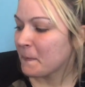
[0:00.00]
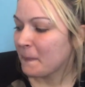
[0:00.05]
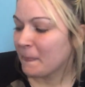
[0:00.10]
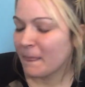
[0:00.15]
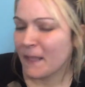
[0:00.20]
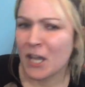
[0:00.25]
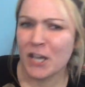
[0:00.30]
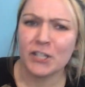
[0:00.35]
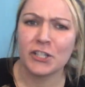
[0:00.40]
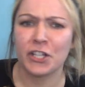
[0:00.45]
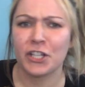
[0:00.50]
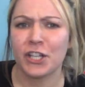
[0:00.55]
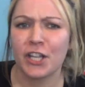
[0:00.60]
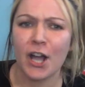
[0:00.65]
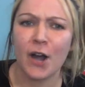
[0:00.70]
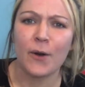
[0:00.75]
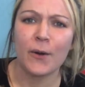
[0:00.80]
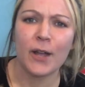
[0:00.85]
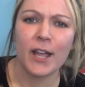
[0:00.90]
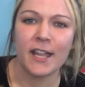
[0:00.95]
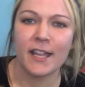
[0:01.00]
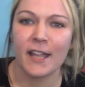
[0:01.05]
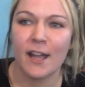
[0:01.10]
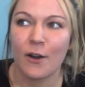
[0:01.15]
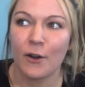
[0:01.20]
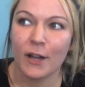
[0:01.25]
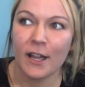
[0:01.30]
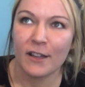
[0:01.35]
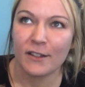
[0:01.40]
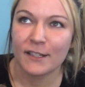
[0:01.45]
He's like, yeah, okay.
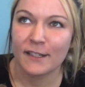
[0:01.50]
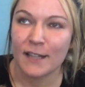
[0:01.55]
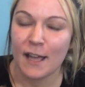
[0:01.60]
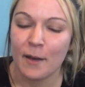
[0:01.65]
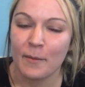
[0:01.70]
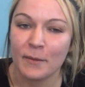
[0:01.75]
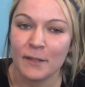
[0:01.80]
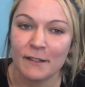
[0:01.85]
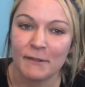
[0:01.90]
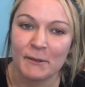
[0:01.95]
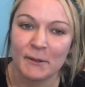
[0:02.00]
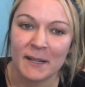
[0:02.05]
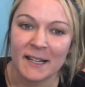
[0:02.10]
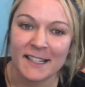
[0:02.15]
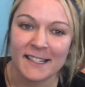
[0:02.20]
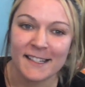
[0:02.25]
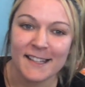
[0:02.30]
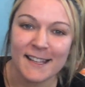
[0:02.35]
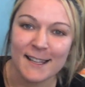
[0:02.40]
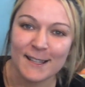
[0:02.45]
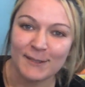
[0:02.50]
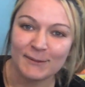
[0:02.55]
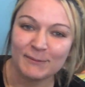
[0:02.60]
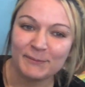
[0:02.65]
I'll believe it when I see it.